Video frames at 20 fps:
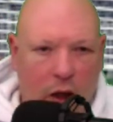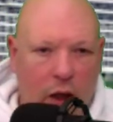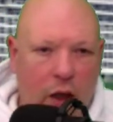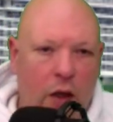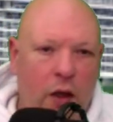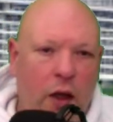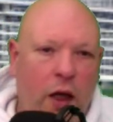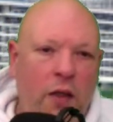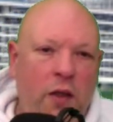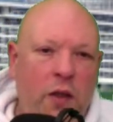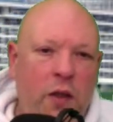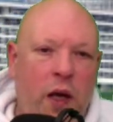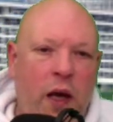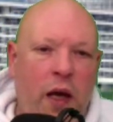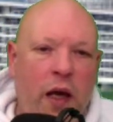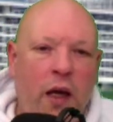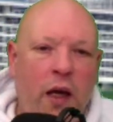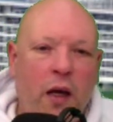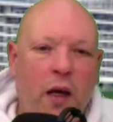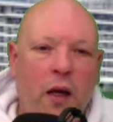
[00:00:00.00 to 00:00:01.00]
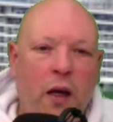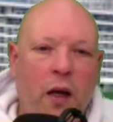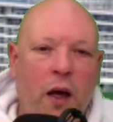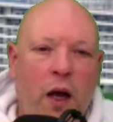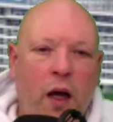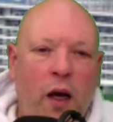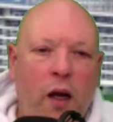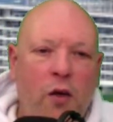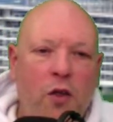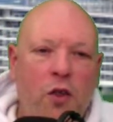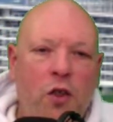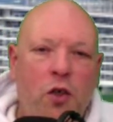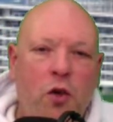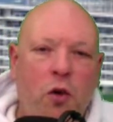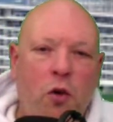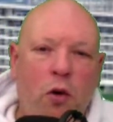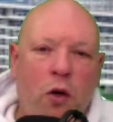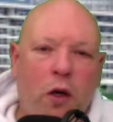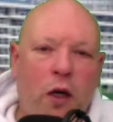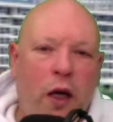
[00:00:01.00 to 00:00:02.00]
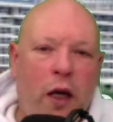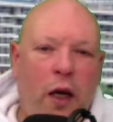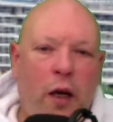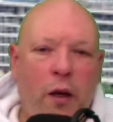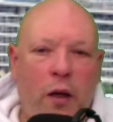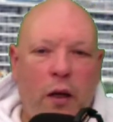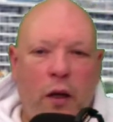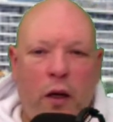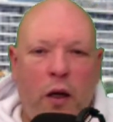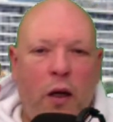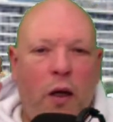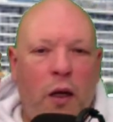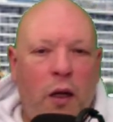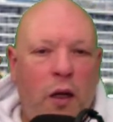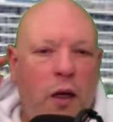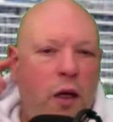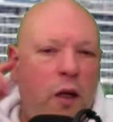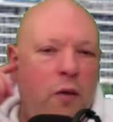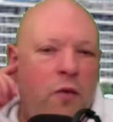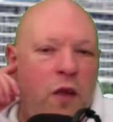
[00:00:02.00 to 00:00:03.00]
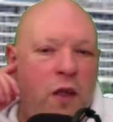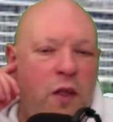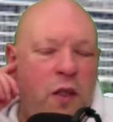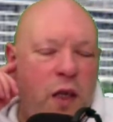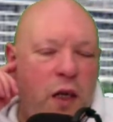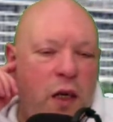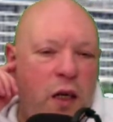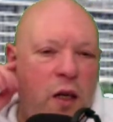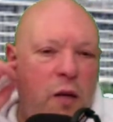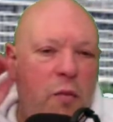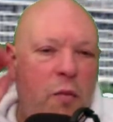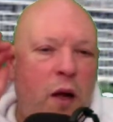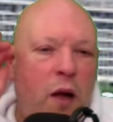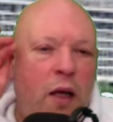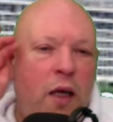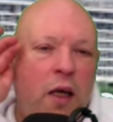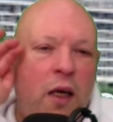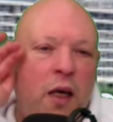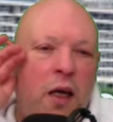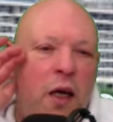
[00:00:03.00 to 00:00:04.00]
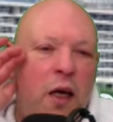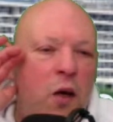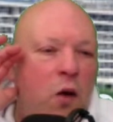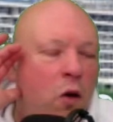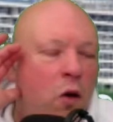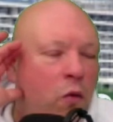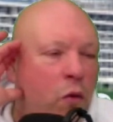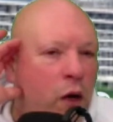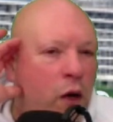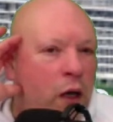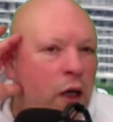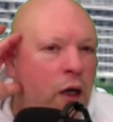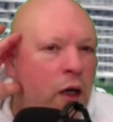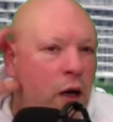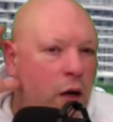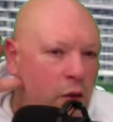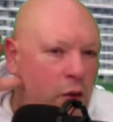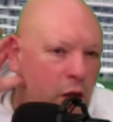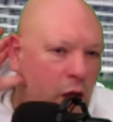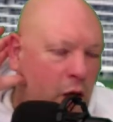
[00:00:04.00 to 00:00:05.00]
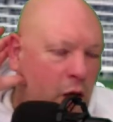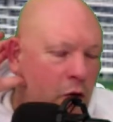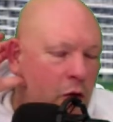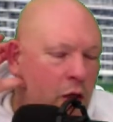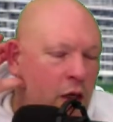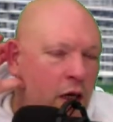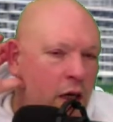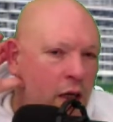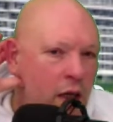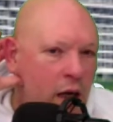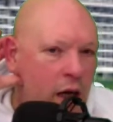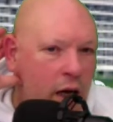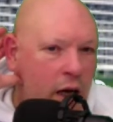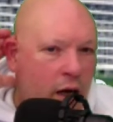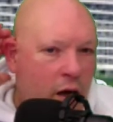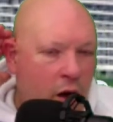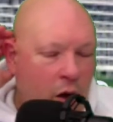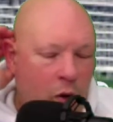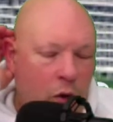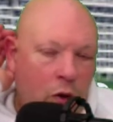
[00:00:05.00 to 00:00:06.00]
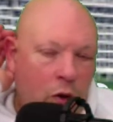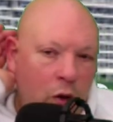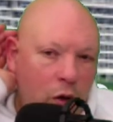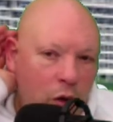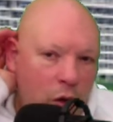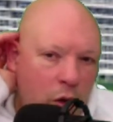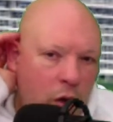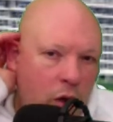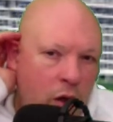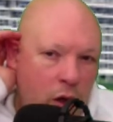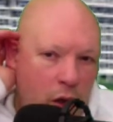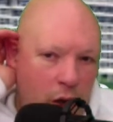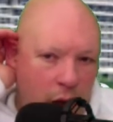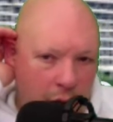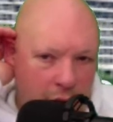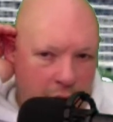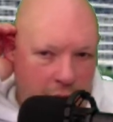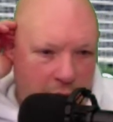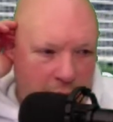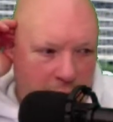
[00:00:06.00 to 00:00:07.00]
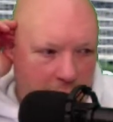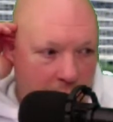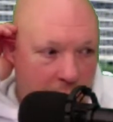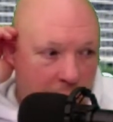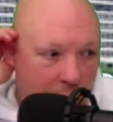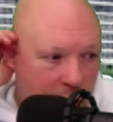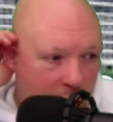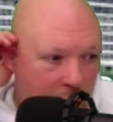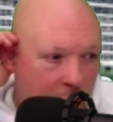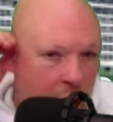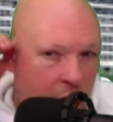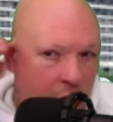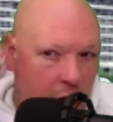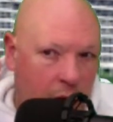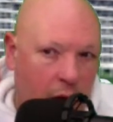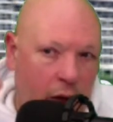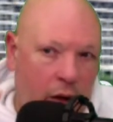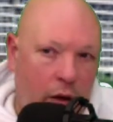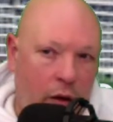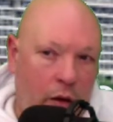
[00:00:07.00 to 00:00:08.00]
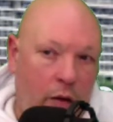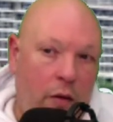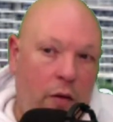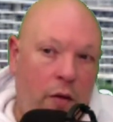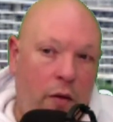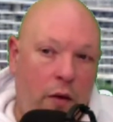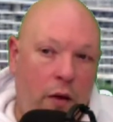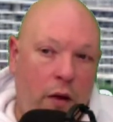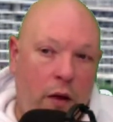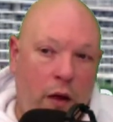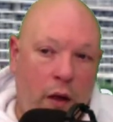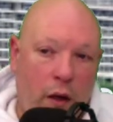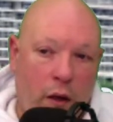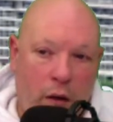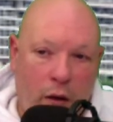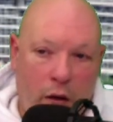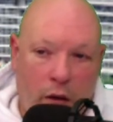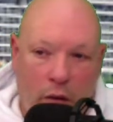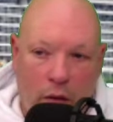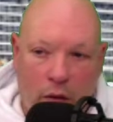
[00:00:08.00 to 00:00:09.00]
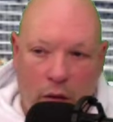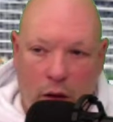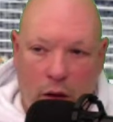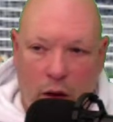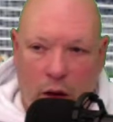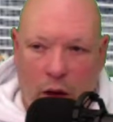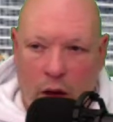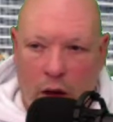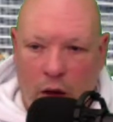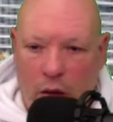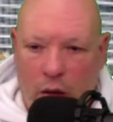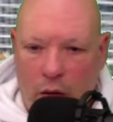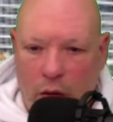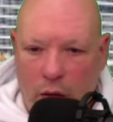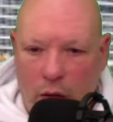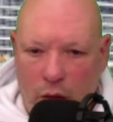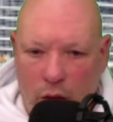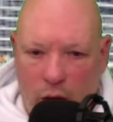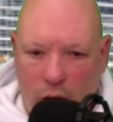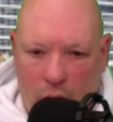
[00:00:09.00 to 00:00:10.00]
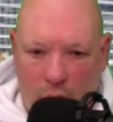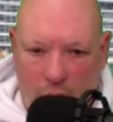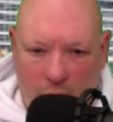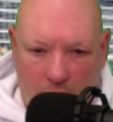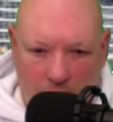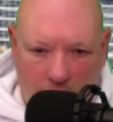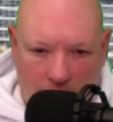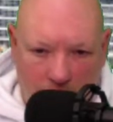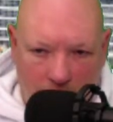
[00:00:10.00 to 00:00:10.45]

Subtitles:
They'd say, hello, Sean, and if they said it in my ear and got really close, they could hear the echo. Echo, echo, echo, echo, echo.